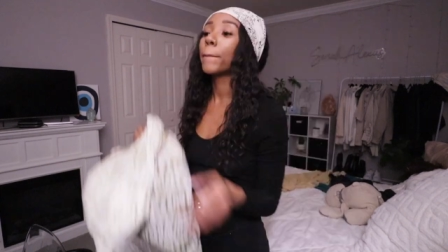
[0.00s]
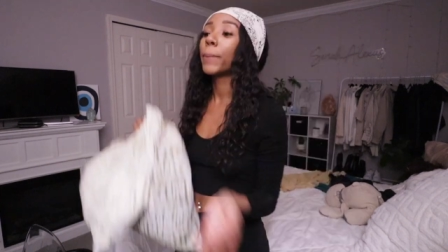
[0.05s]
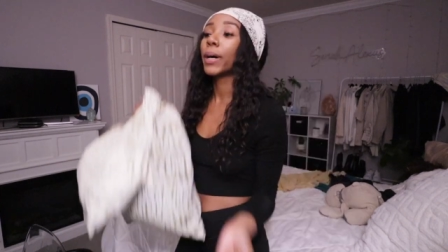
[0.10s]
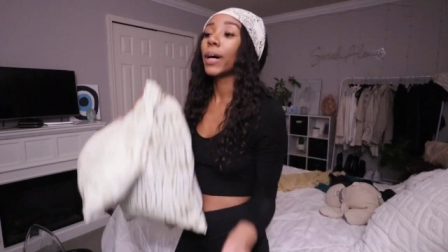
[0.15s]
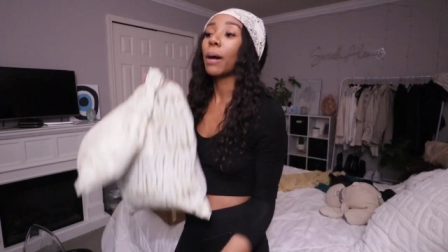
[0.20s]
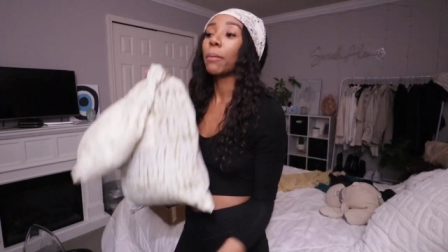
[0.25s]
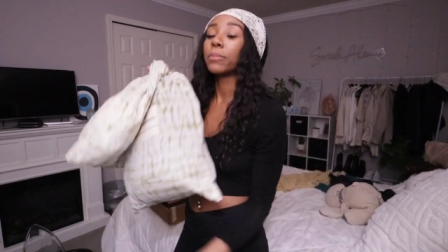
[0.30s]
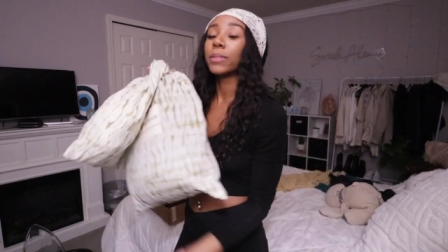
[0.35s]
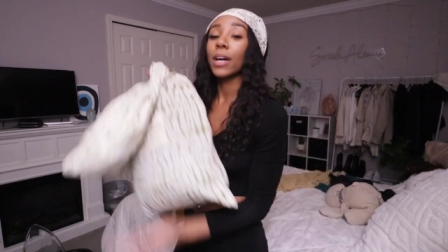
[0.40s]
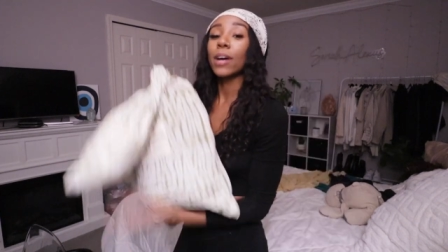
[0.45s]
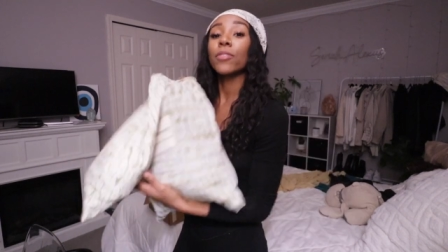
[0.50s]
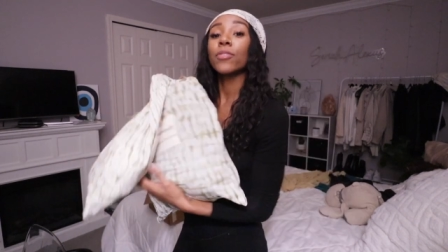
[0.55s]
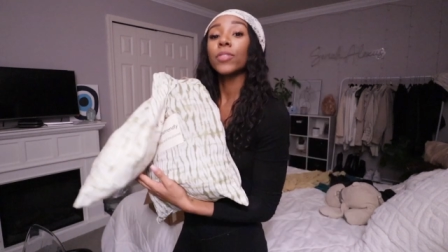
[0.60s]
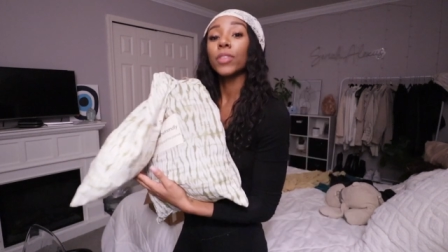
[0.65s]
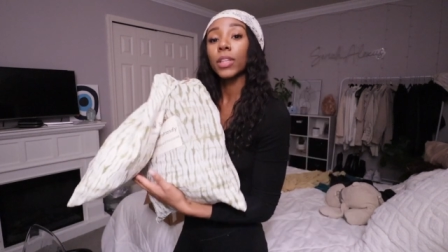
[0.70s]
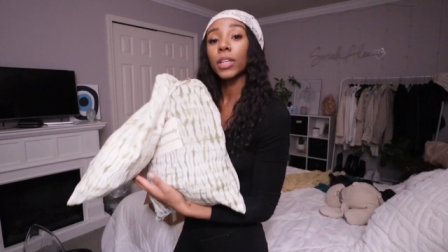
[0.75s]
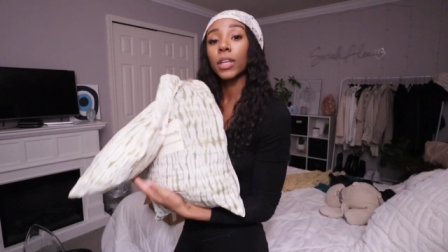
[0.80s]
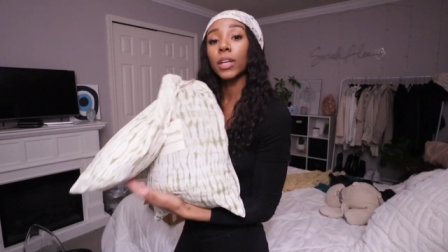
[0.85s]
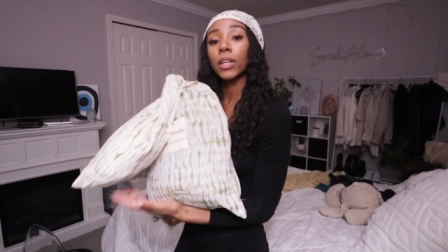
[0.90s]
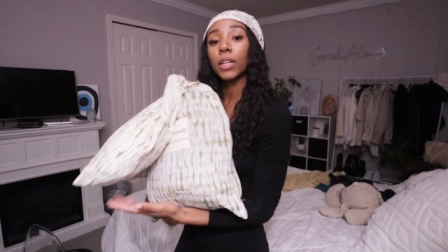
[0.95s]
But I'm
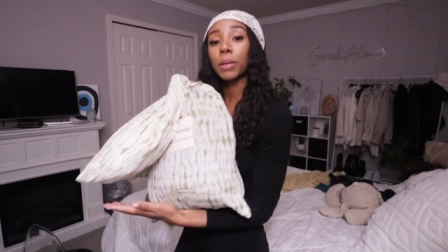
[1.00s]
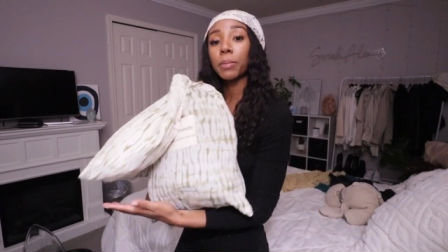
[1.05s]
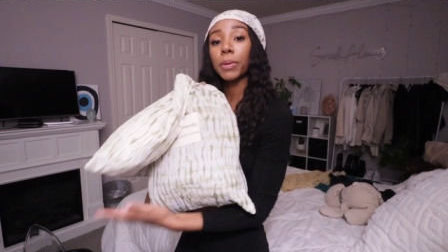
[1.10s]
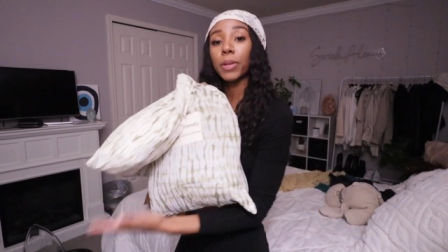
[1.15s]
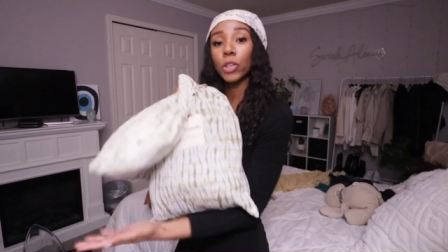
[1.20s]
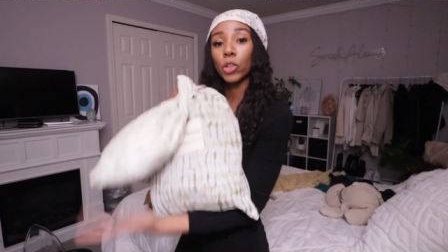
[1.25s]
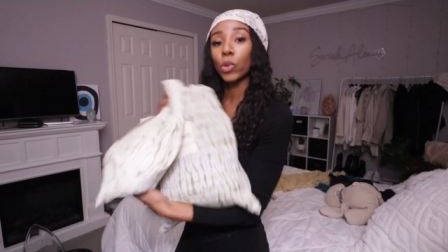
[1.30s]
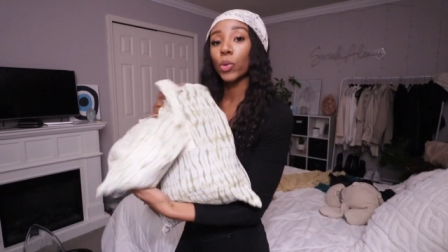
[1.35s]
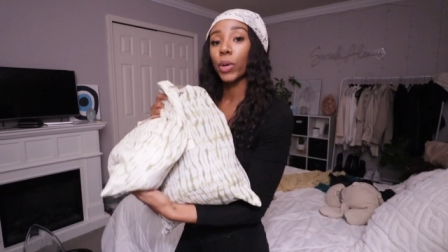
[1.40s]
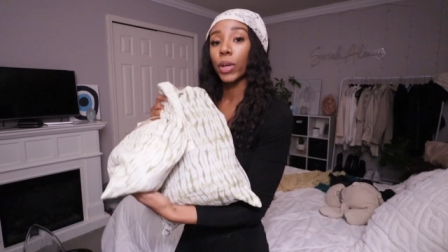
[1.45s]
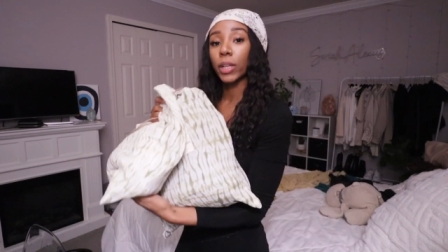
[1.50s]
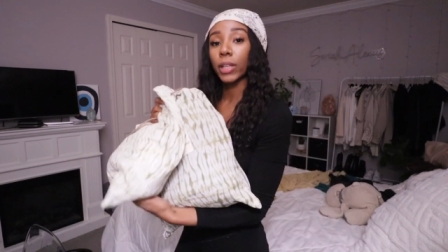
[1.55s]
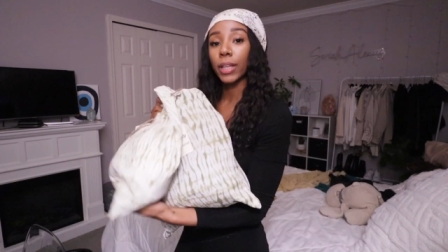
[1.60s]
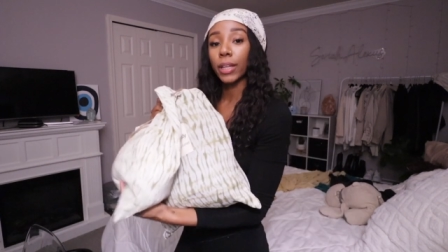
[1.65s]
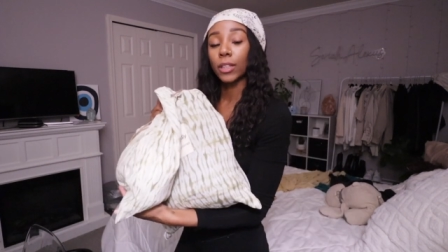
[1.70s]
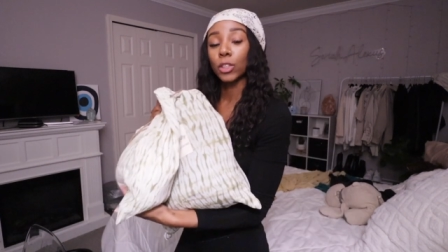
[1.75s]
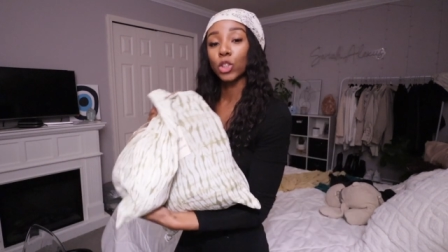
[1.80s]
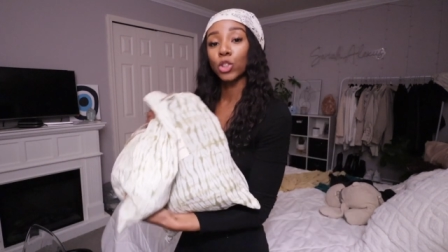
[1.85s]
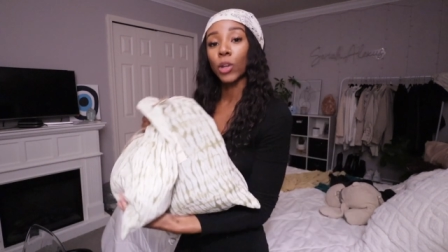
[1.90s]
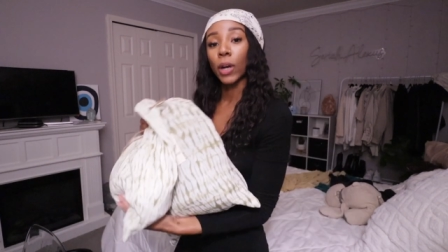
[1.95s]
definitely gonna be doing
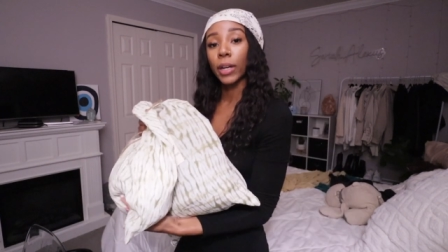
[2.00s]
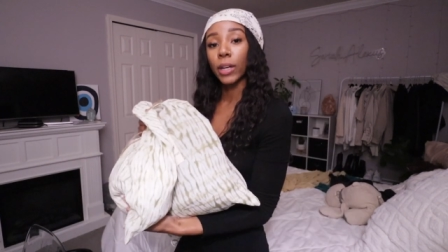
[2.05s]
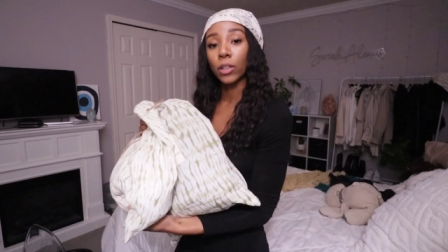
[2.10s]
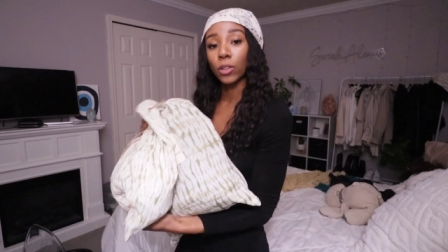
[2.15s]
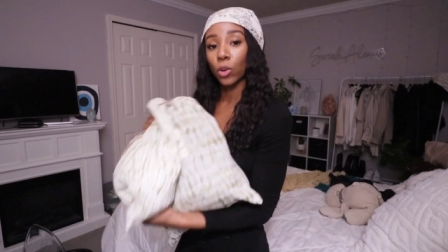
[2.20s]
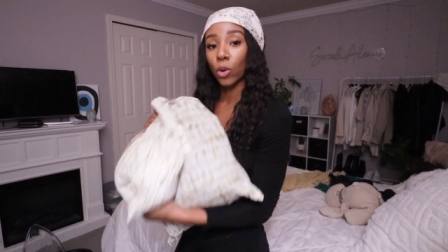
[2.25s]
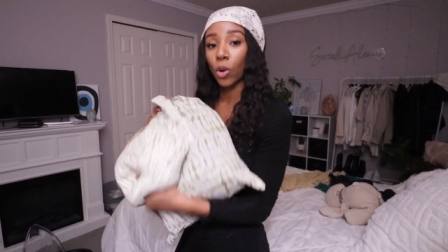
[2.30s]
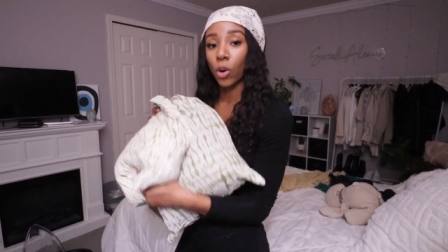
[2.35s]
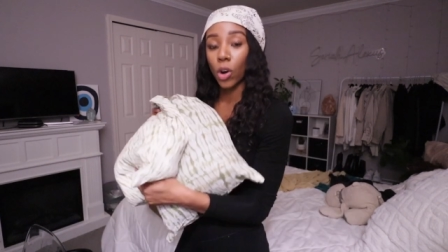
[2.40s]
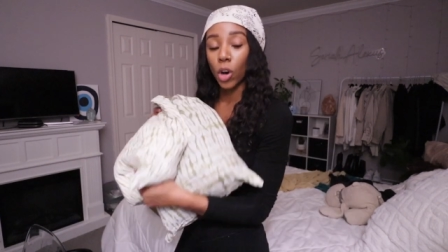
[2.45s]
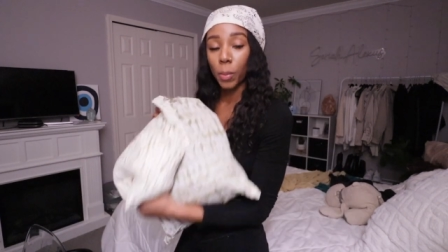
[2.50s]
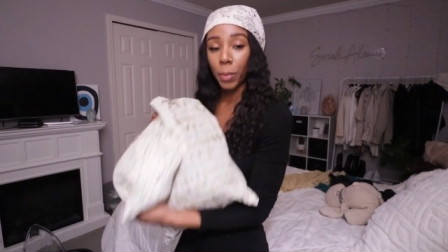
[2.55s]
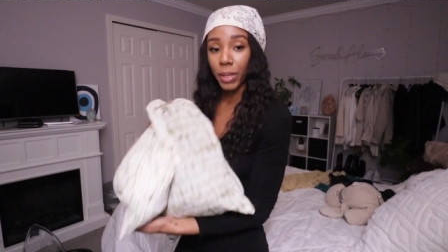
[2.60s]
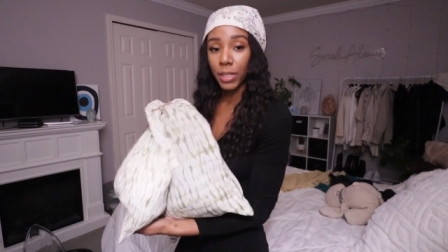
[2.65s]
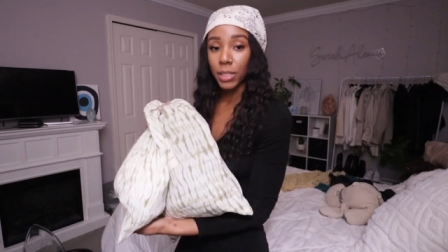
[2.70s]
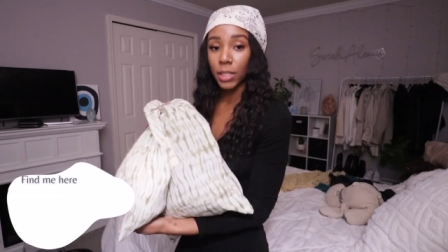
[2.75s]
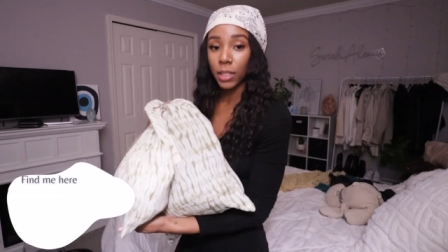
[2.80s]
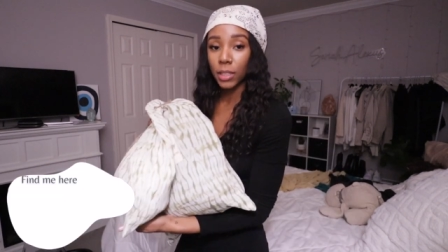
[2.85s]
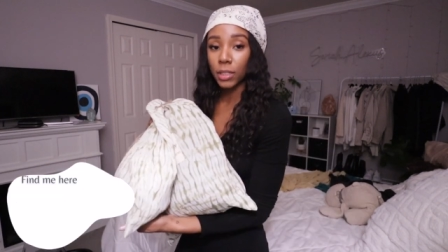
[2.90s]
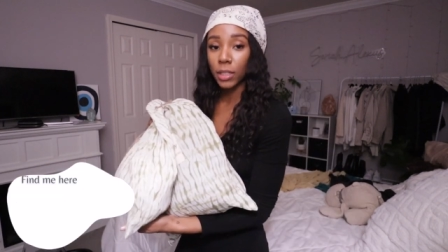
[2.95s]
like a try on haul on my
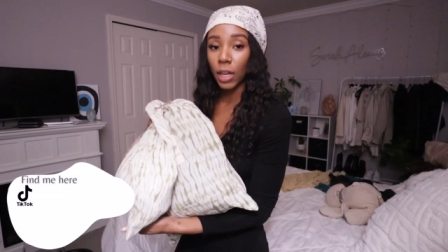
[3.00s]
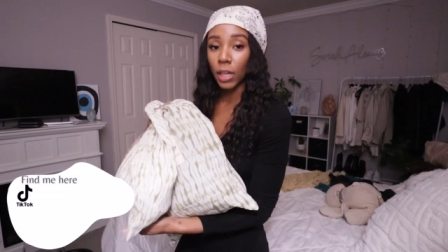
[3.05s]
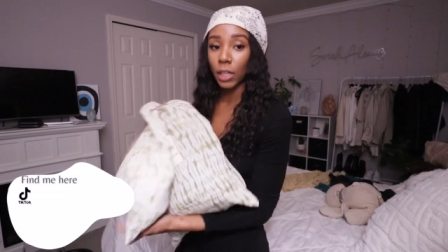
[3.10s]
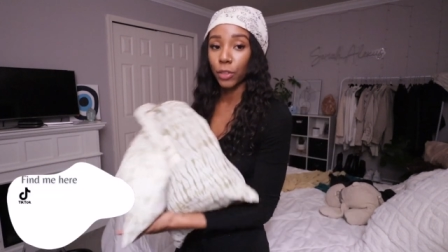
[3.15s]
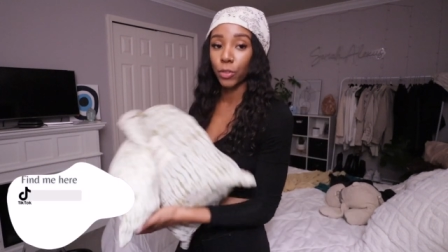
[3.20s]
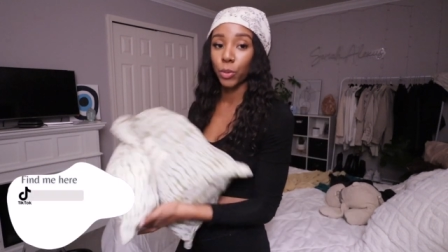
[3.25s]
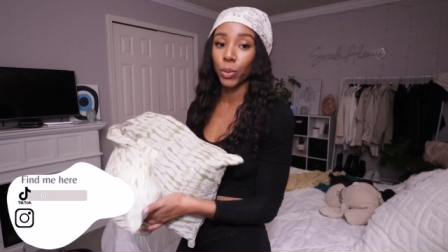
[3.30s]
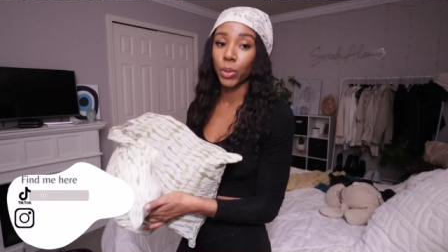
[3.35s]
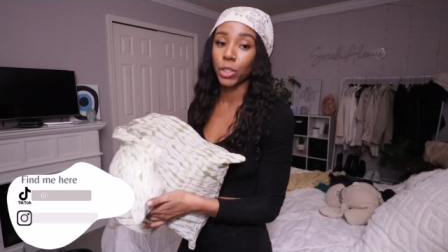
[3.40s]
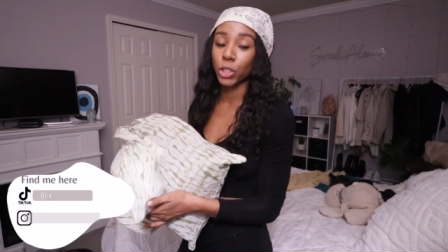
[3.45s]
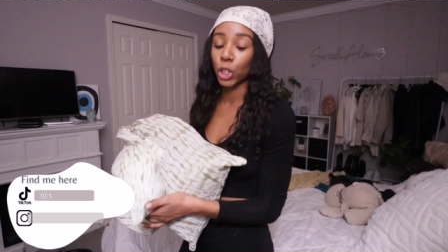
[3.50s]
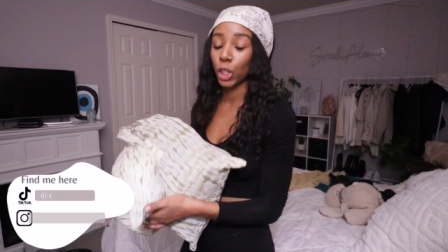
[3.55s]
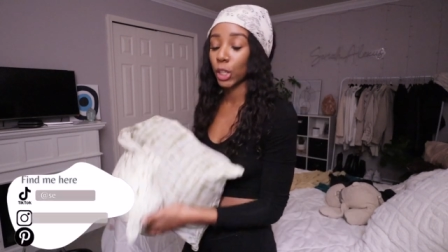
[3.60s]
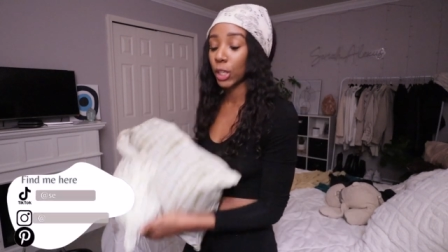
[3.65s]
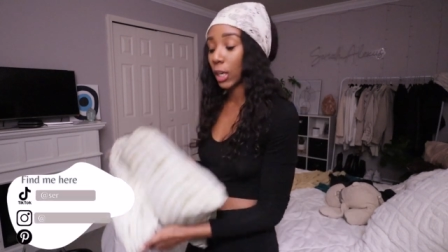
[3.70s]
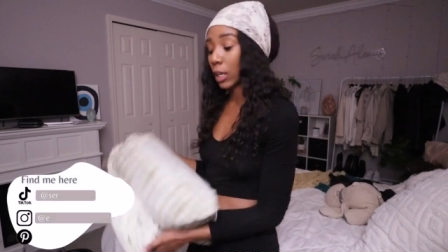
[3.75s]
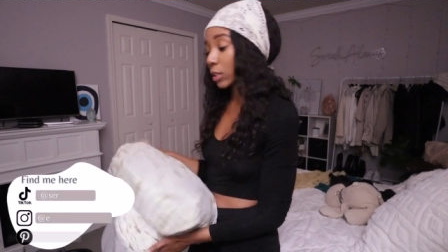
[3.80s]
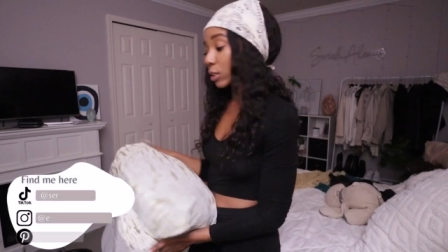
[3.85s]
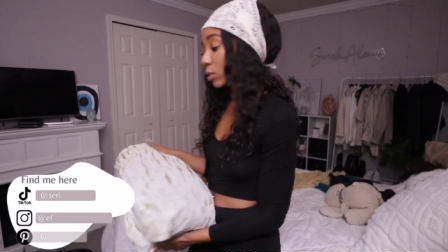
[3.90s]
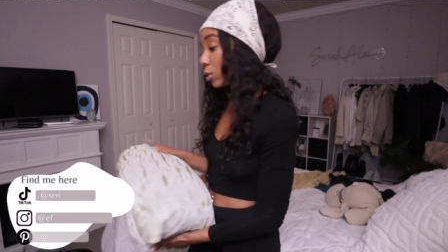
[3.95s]
TikTok if you wanna check
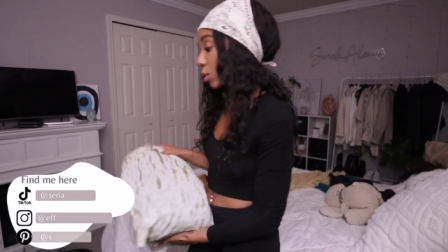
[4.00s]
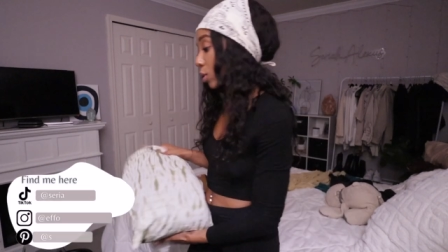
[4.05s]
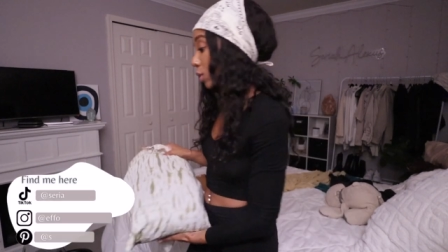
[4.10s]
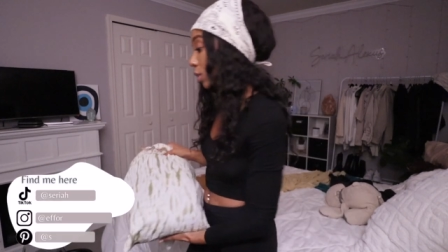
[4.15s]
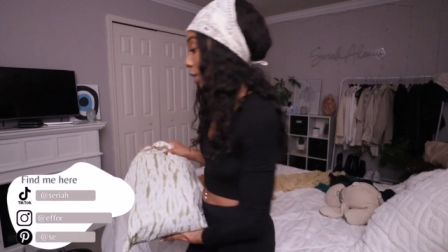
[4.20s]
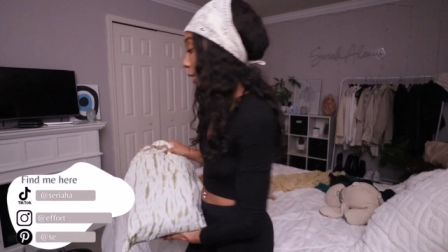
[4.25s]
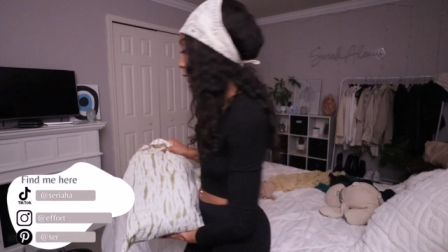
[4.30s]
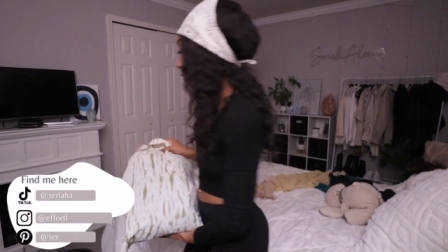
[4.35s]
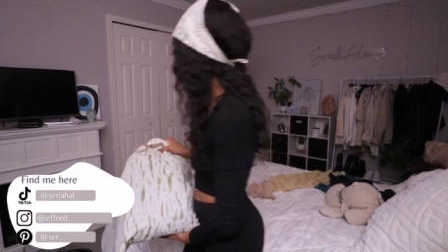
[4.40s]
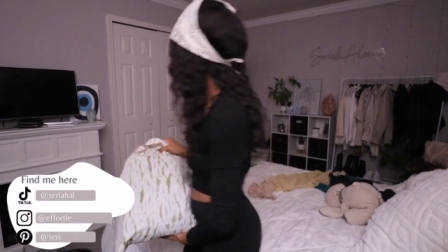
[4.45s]
it out on there.